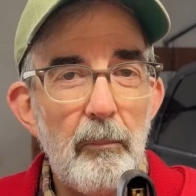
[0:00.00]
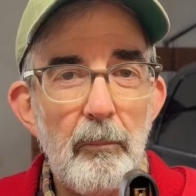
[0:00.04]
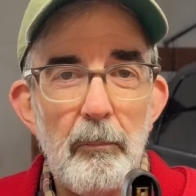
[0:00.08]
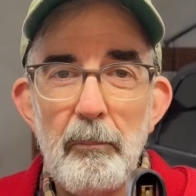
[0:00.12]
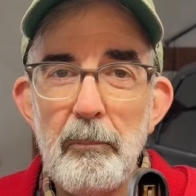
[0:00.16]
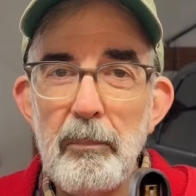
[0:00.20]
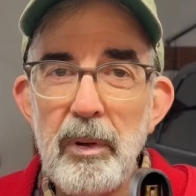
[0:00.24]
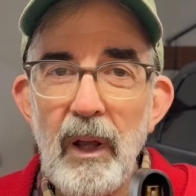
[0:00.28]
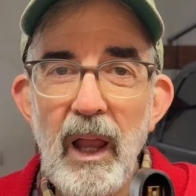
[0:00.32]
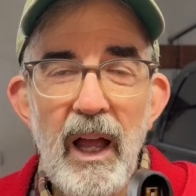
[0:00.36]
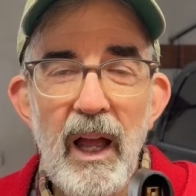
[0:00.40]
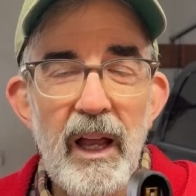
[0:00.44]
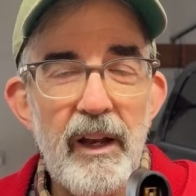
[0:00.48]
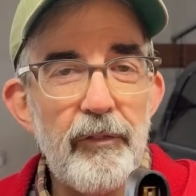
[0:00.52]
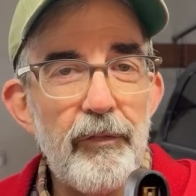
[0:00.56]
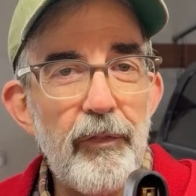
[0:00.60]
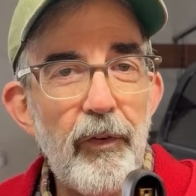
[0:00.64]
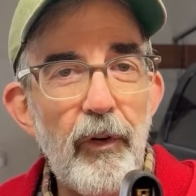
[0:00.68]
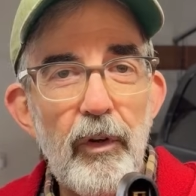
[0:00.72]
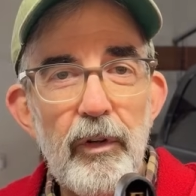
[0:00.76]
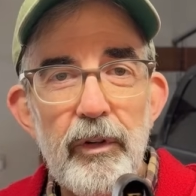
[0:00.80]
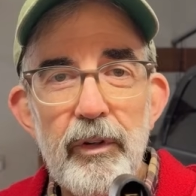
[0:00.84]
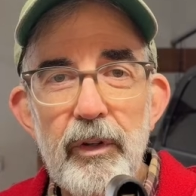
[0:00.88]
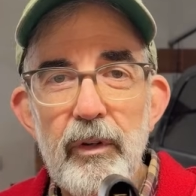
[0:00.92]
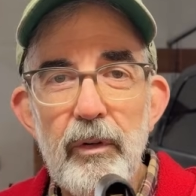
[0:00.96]

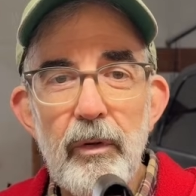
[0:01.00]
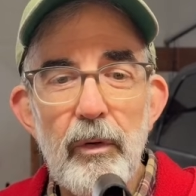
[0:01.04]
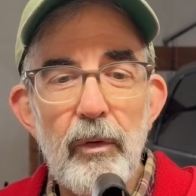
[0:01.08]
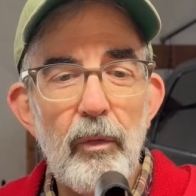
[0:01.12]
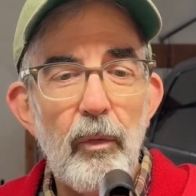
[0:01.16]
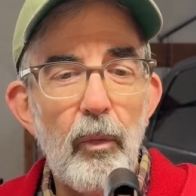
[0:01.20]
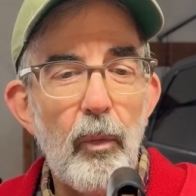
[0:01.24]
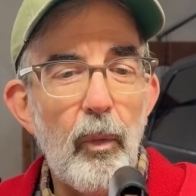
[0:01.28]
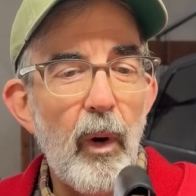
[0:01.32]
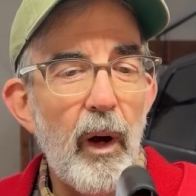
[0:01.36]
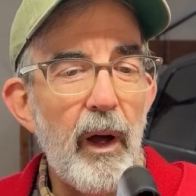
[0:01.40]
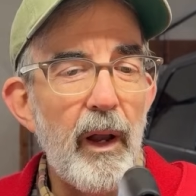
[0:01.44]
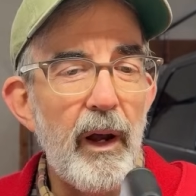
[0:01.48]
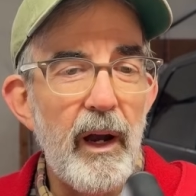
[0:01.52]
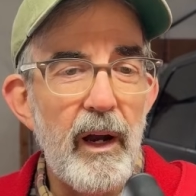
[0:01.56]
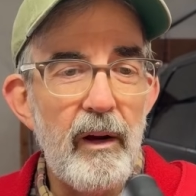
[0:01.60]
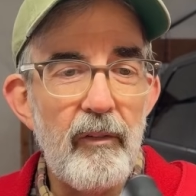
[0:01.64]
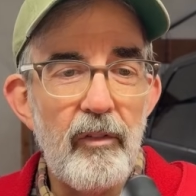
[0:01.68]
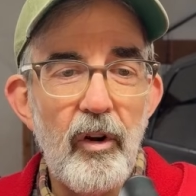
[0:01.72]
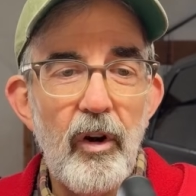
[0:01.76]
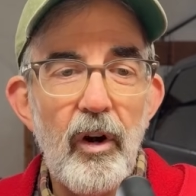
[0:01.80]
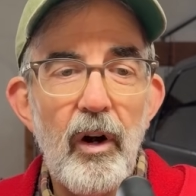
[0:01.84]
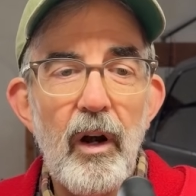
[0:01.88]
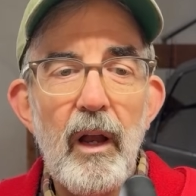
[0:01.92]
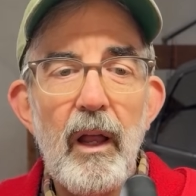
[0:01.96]
blindfolded,
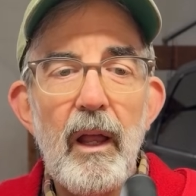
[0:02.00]
whatever.